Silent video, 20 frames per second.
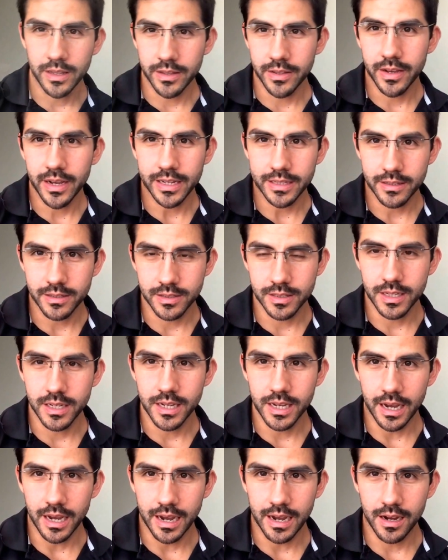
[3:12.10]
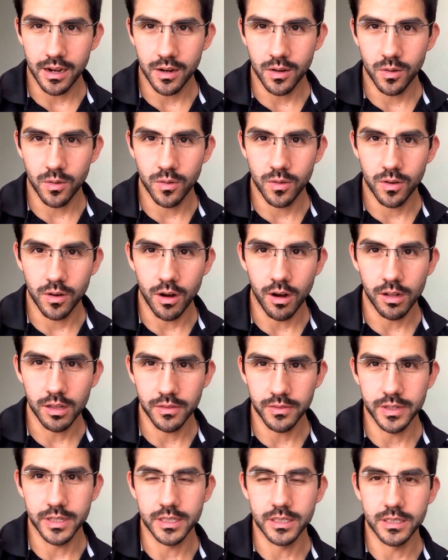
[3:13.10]
that you got to see how all of
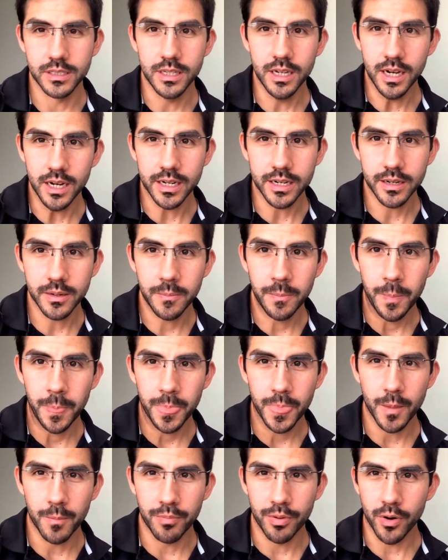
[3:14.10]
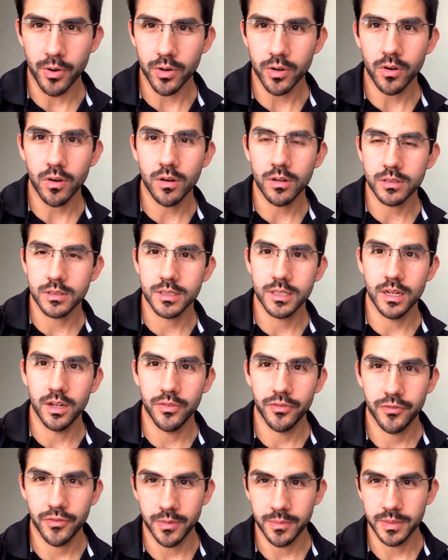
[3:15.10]
it is done, the protocol itself
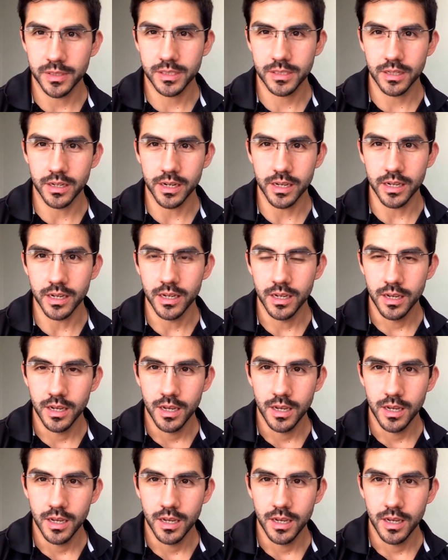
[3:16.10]
from the study,